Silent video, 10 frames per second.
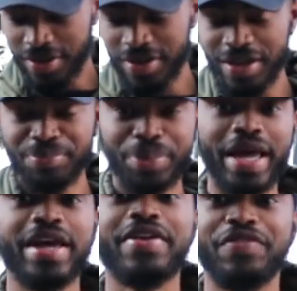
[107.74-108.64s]
I'm
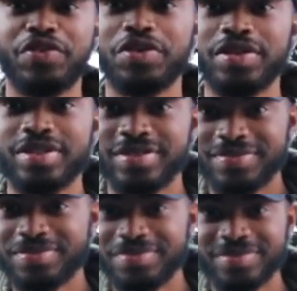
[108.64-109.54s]
paying for
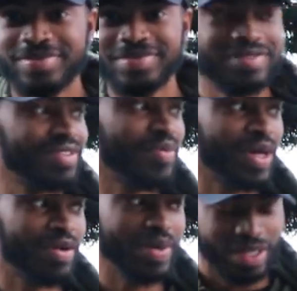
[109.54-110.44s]
the
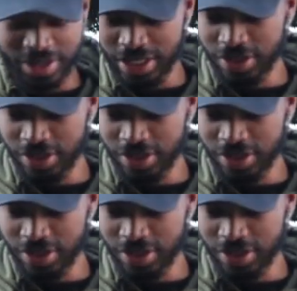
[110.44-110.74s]
amount of miles that's